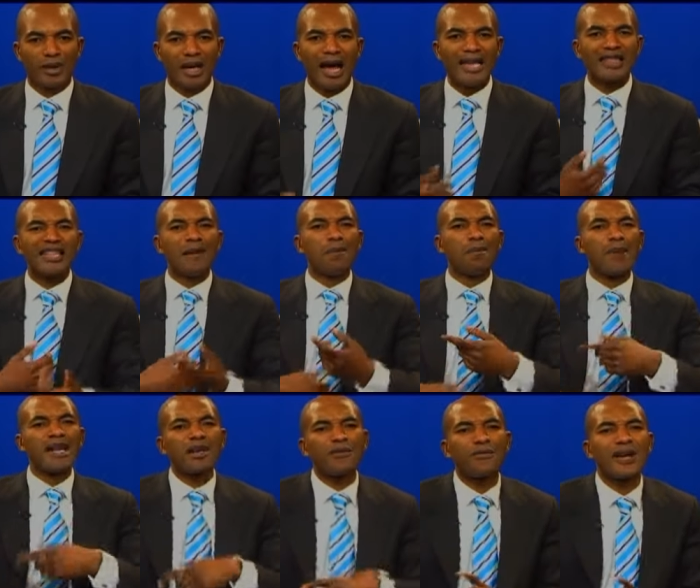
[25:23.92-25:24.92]
and they
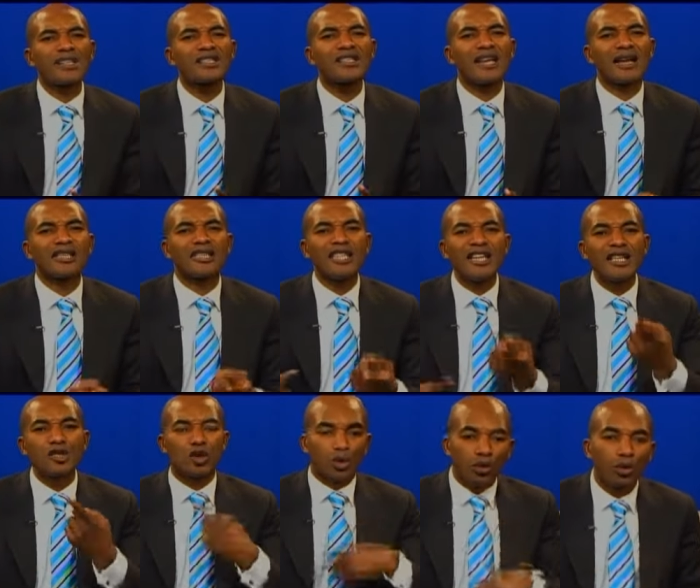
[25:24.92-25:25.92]
manifest their
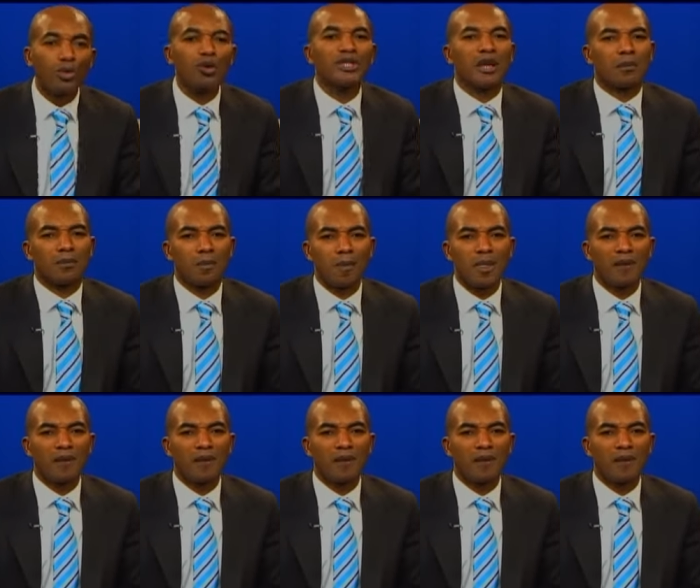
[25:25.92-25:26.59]
deeds through them.